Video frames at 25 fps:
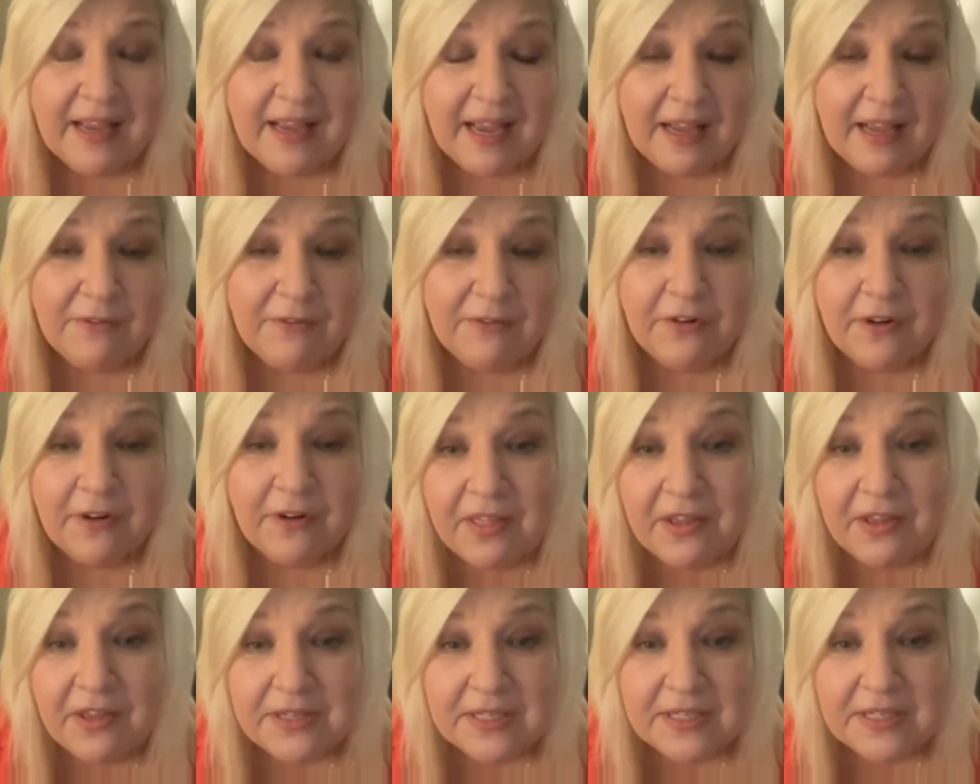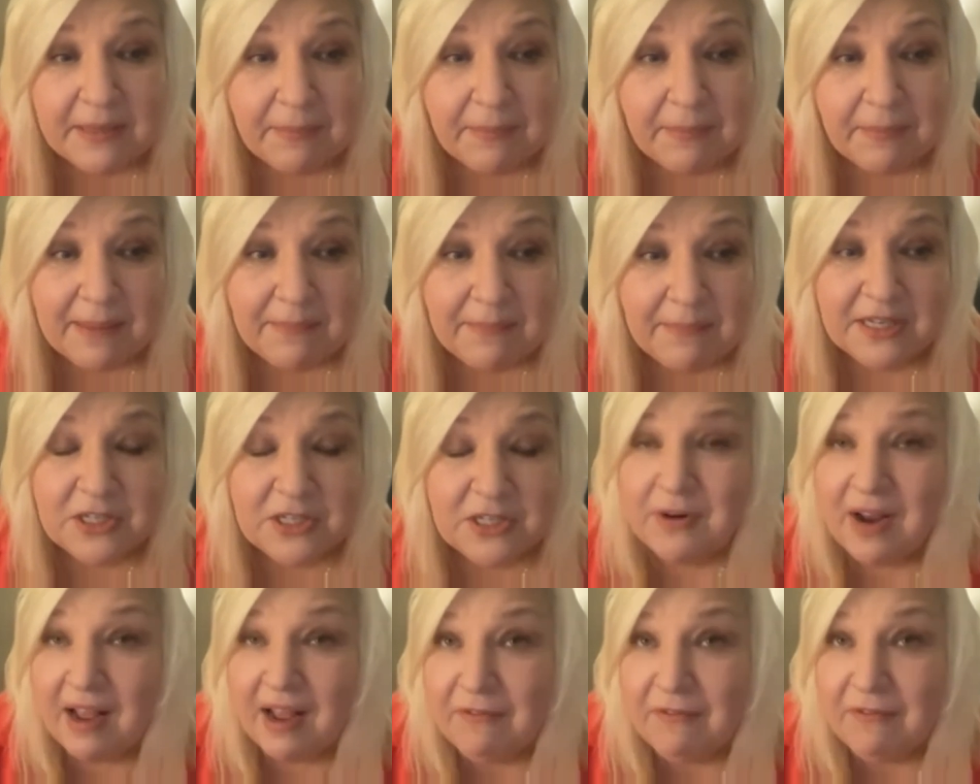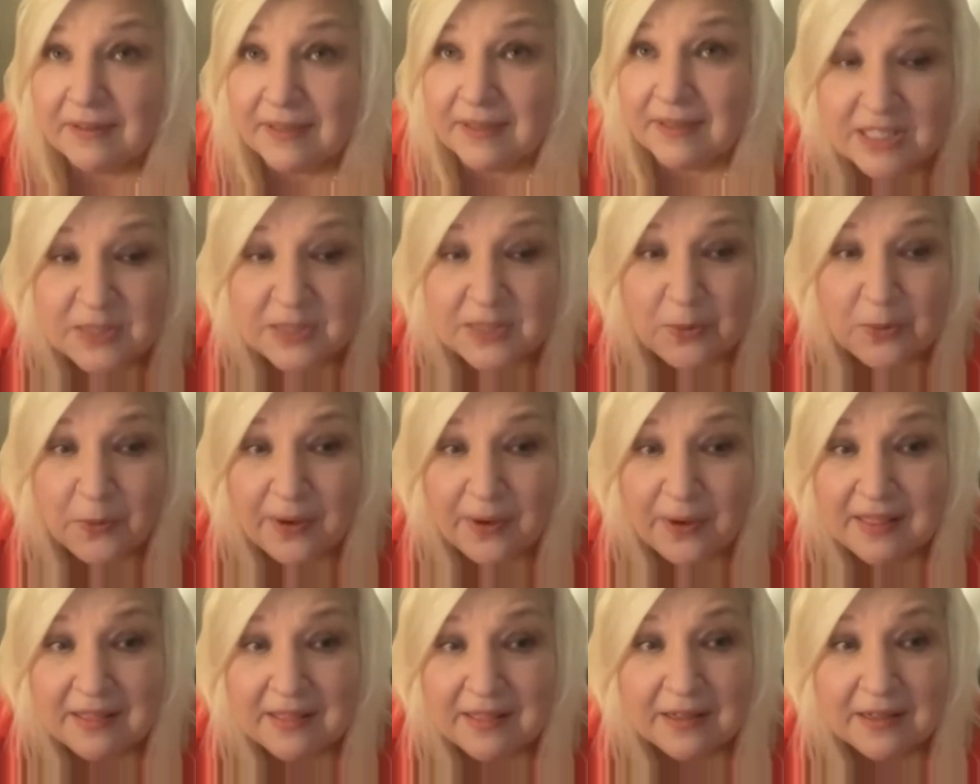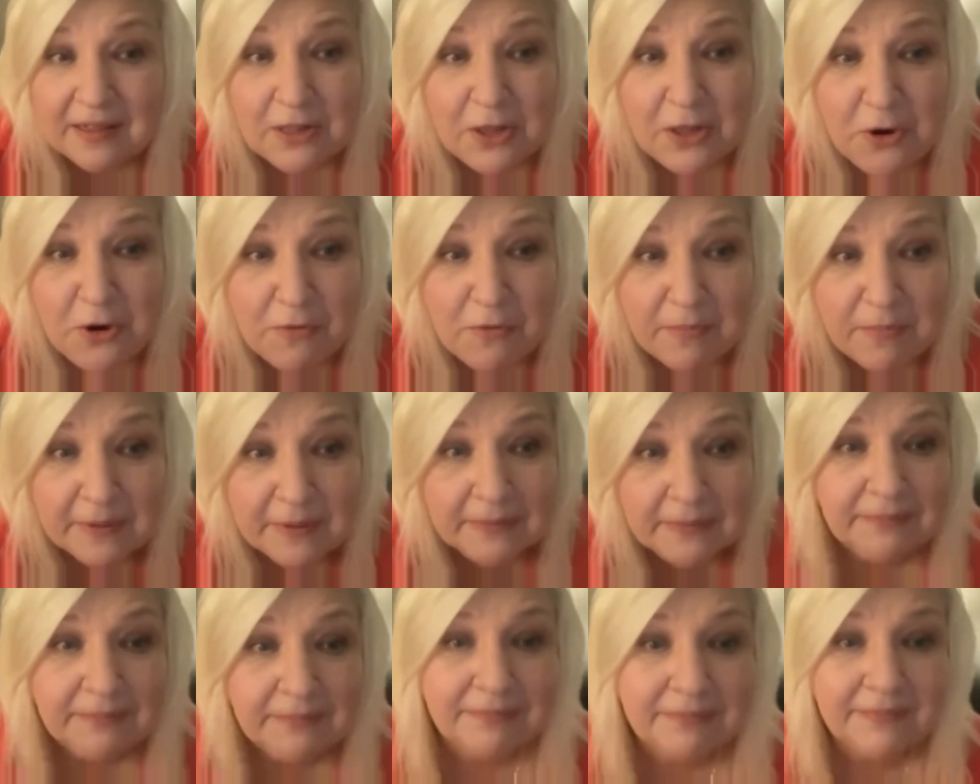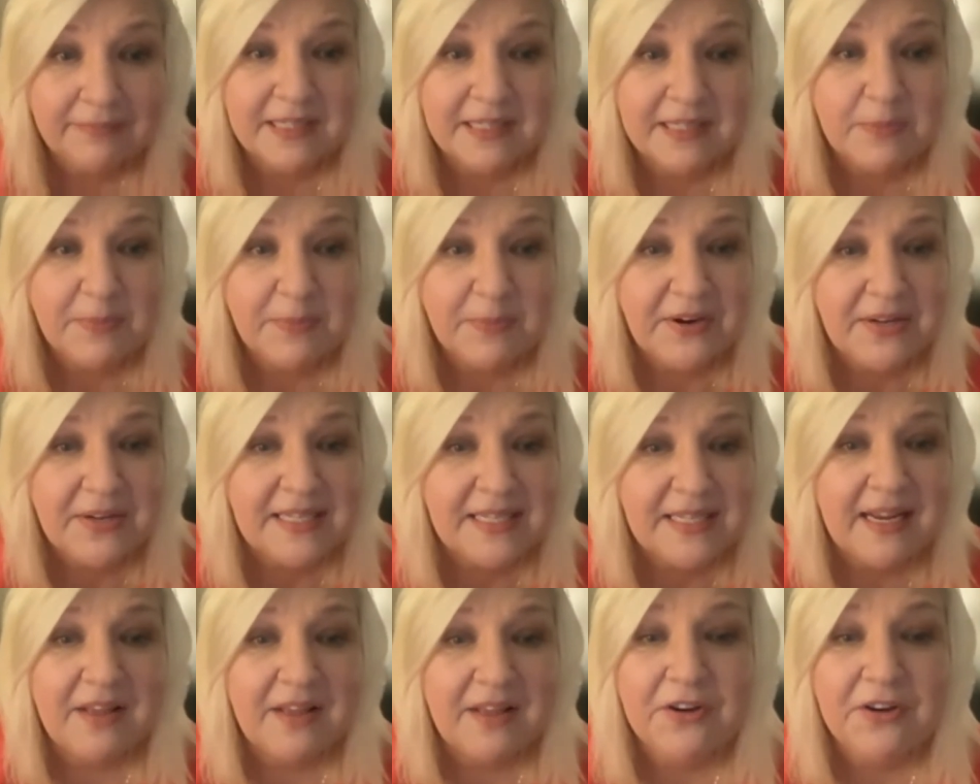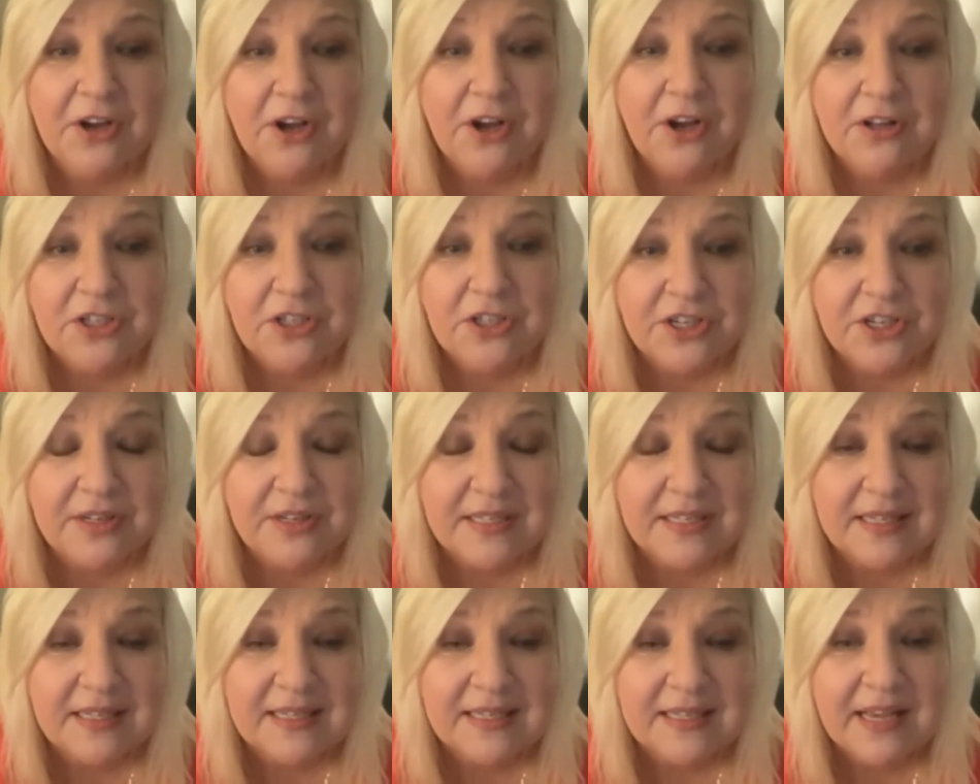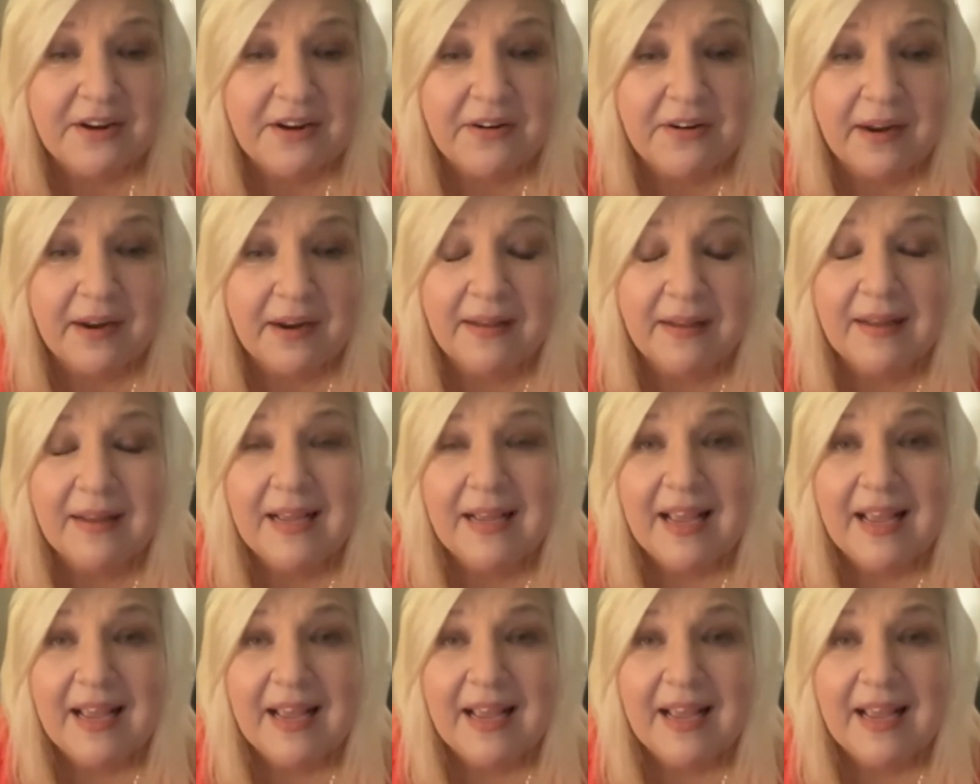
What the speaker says: And for others, it might be travel, exploring the globe, experiencing other cultures, etc.